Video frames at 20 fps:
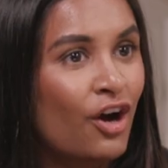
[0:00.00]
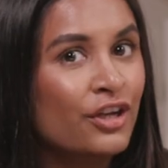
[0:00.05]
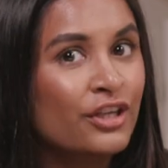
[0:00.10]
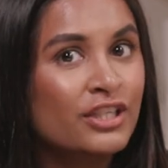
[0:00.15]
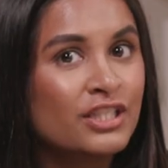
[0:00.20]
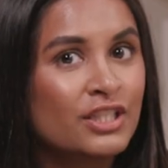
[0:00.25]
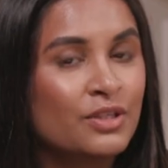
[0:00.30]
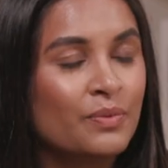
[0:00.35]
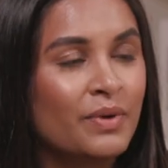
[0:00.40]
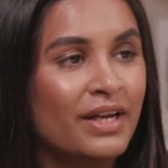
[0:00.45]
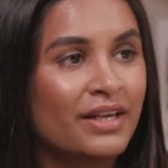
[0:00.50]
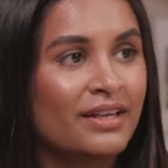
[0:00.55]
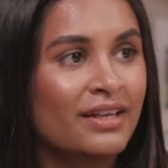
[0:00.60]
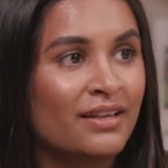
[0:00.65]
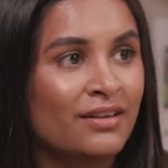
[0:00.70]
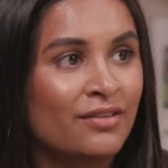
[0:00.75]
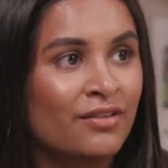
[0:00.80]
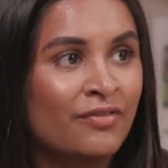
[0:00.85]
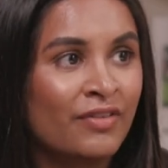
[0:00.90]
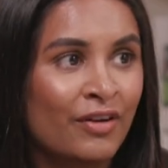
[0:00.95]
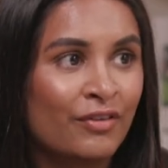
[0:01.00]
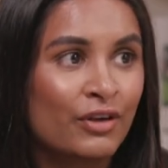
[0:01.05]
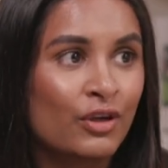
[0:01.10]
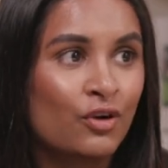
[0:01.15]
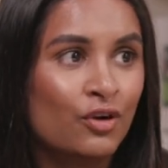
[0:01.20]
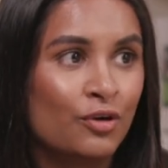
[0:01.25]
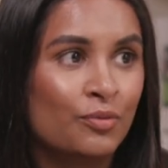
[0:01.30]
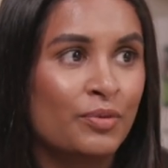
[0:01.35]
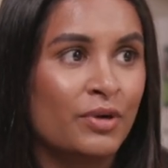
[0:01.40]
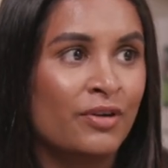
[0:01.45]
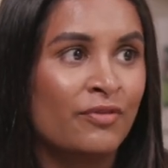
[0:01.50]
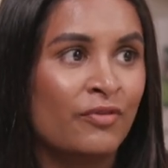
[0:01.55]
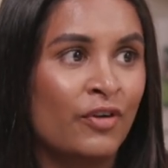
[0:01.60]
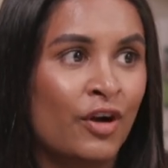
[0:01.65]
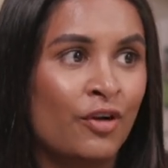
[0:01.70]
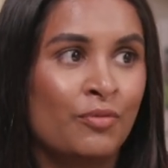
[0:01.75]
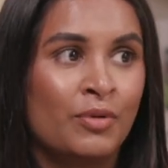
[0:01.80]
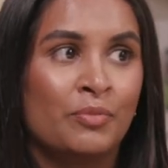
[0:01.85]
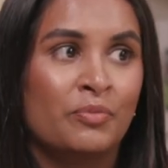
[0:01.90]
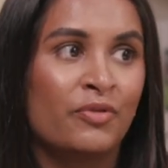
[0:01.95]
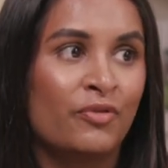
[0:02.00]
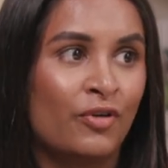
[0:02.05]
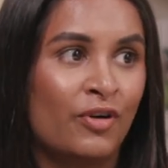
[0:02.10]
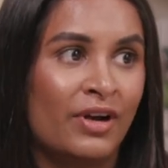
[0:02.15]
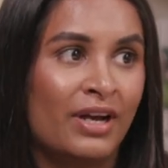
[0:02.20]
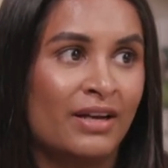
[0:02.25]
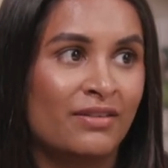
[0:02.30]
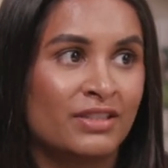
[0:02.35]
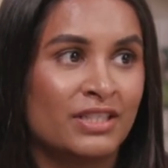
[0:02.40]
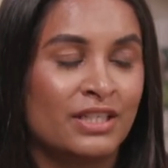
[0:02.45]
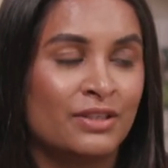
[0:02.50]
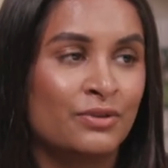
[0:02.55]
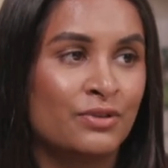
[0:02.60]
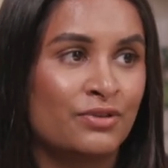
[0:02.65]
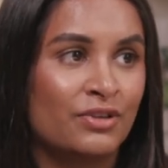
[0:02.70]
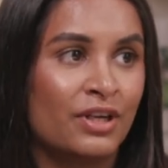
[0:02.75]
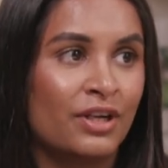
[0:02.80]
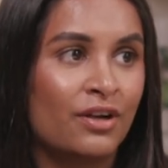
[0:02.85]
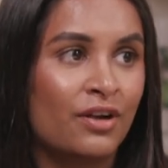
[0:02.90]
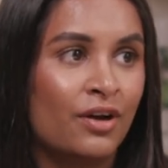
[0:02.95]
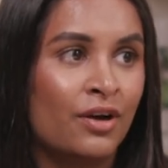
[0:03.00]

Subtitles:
I used to work in a very corporate environment before I had children.